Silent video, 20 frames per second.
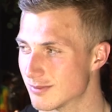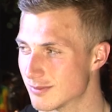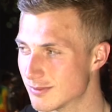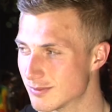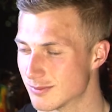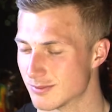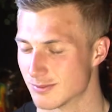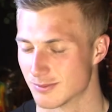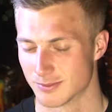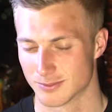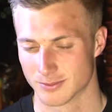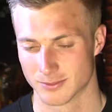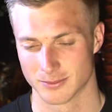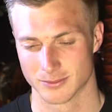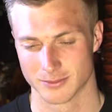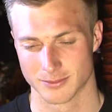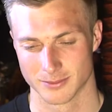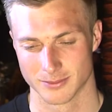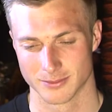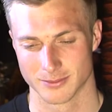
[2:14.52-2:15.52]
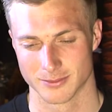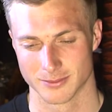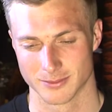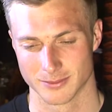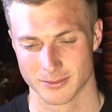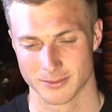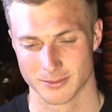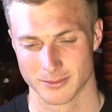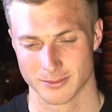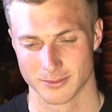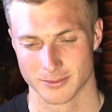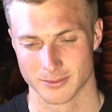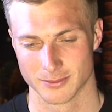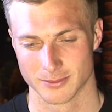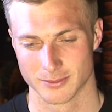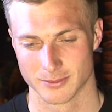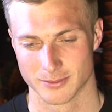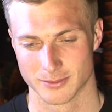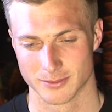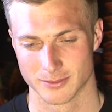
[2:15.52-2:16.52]

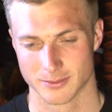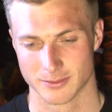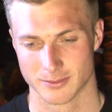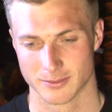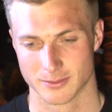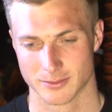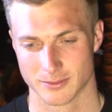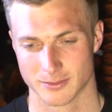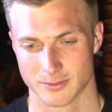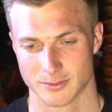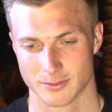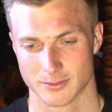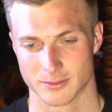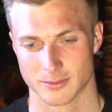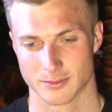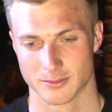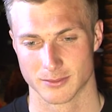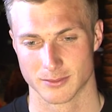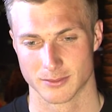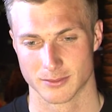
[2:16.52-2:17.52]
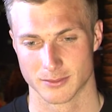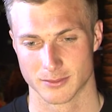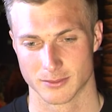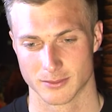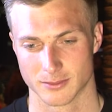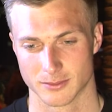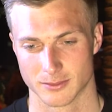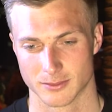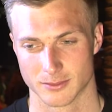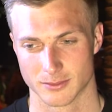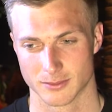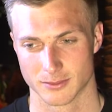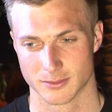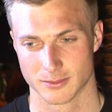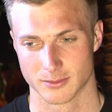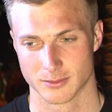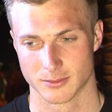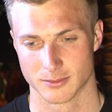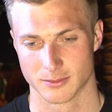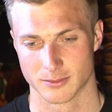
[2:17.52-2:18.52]

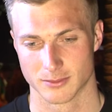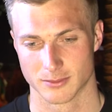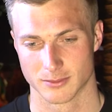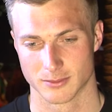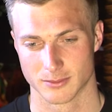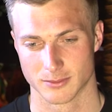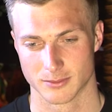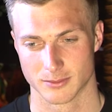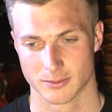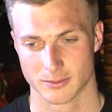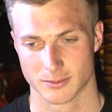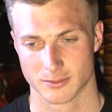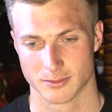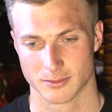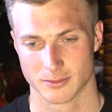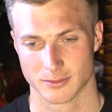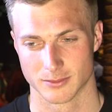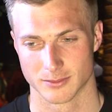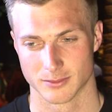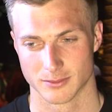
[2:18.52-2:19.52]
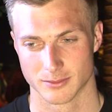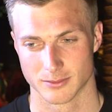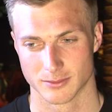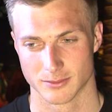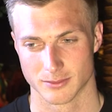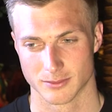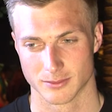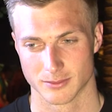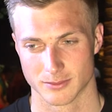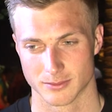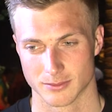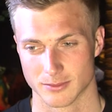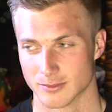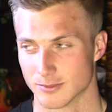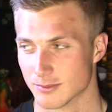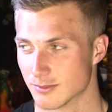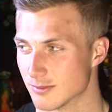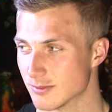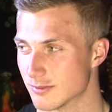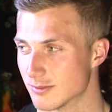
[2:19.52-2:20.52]

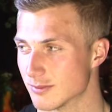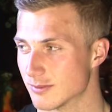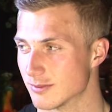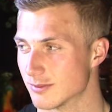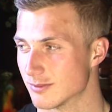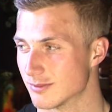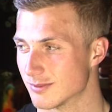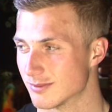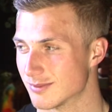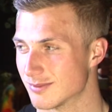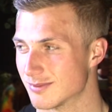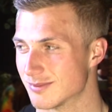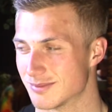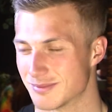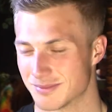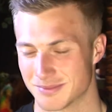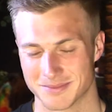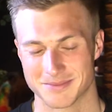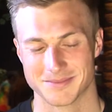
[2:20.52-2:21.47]
[no speech]